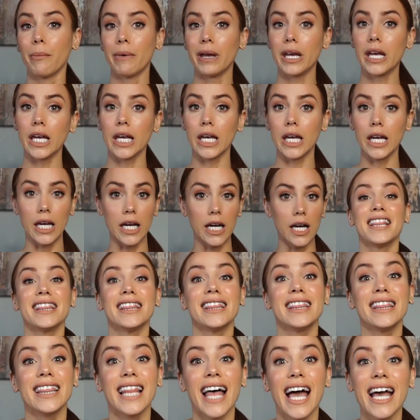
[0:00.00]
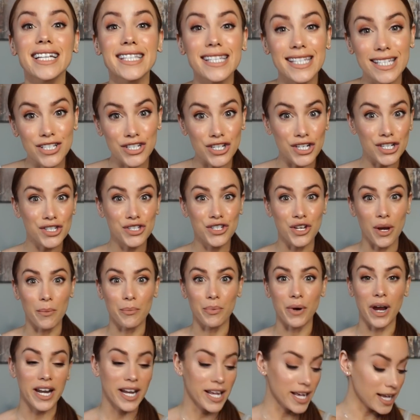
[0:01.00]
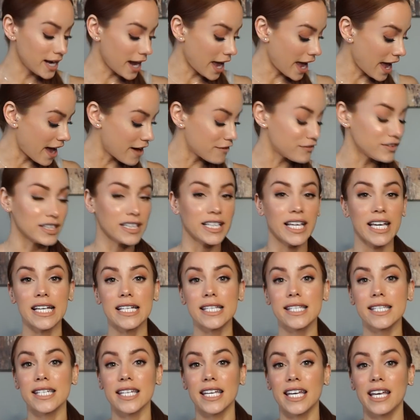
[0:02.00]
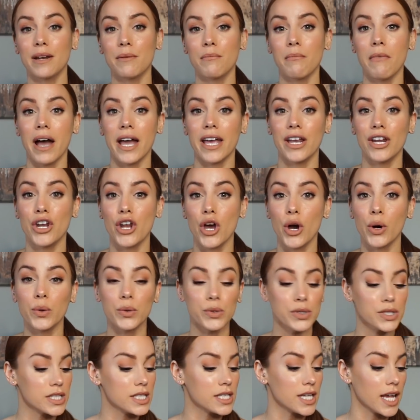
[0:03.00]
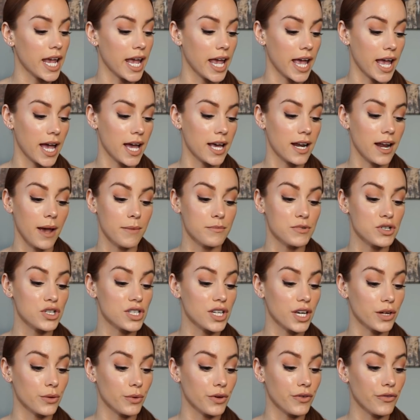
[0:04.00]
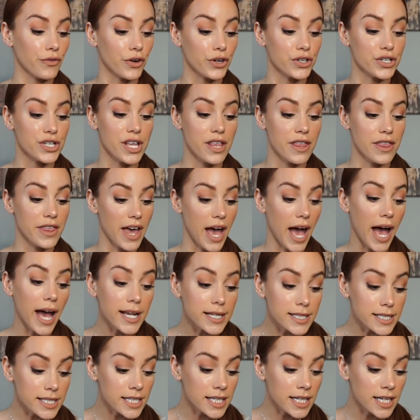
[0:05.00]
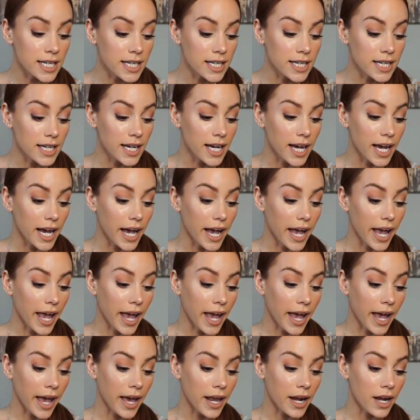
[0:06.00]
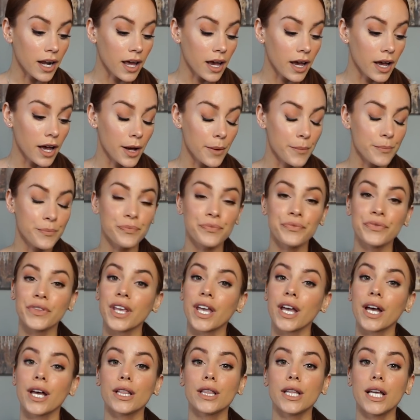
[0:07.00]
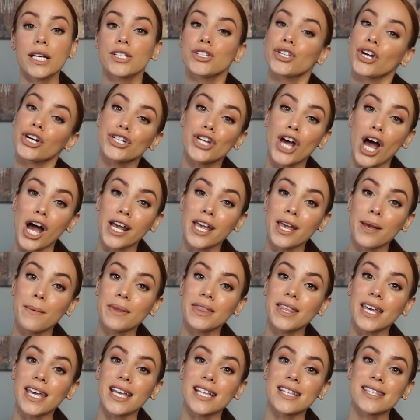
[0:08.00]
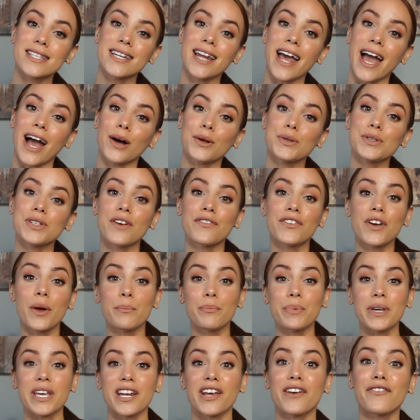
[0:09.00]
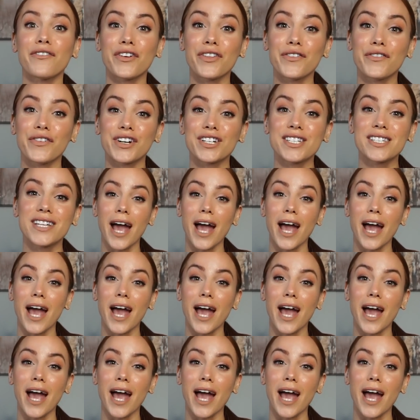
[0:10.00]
me. Let's just jump right in. I have a list in my notes and I'm just gonna refer to that. And let's start talking about the ins and outs of competing for the first